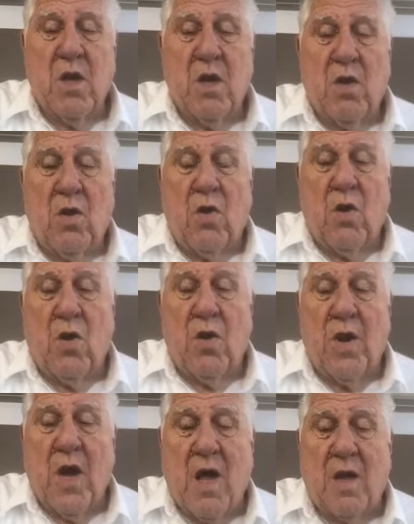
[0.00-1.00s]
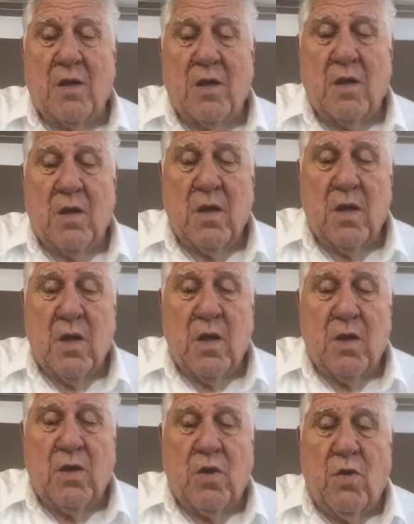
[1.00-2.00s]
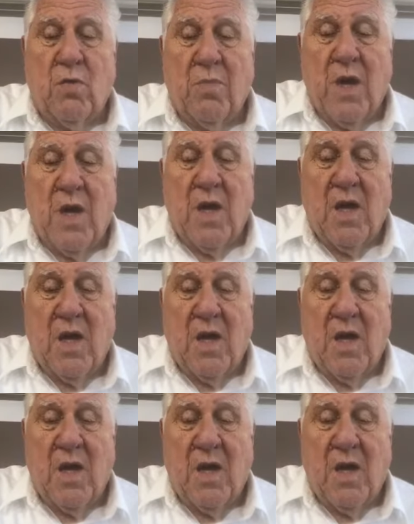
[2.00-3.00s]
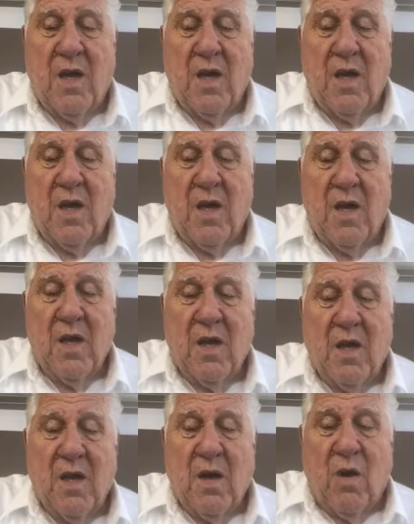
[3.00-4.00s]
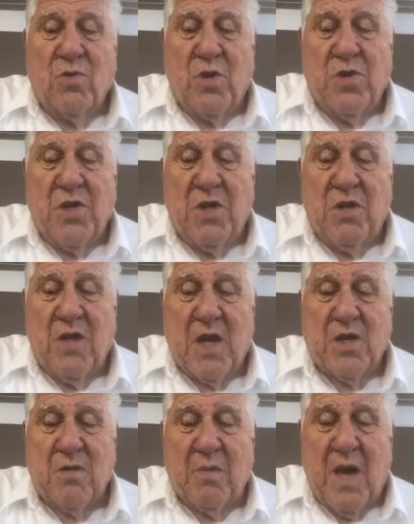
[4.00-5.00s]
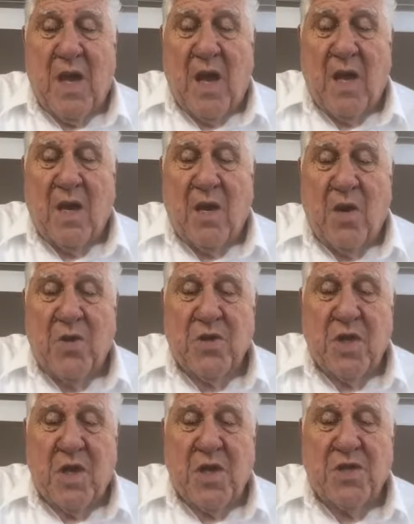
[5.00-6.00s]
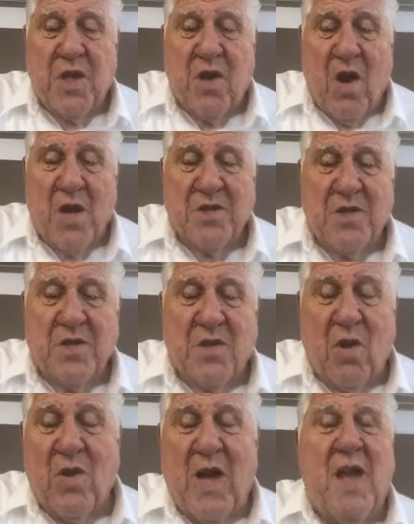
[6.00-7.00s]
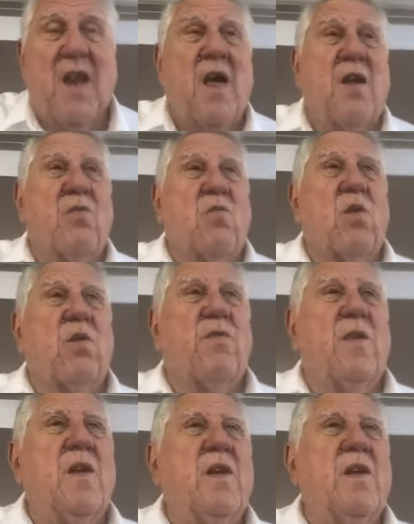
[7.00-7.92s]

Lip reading: Lord, unto me. Old Eugene texted me, he ain't in Houston, he's in Austin. No, he ain't on the roof.